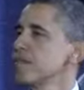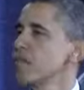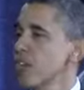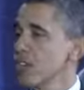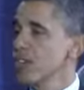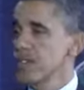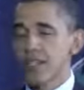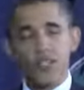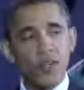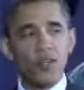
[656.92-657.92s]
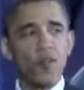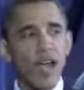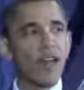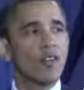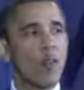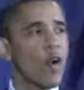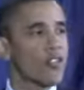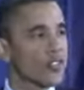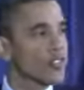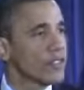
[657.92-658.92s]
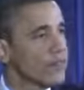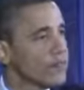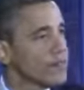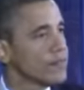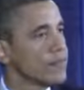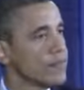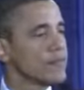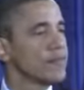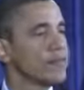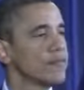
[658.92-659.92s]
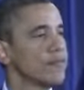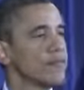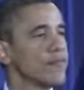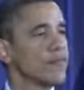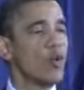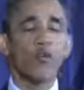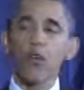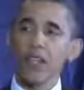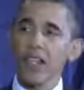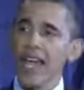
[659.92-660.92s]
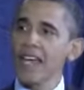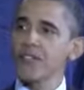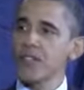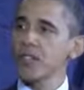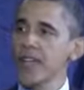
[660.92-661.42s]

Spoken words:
there's a certain crowd in Washington who for the last few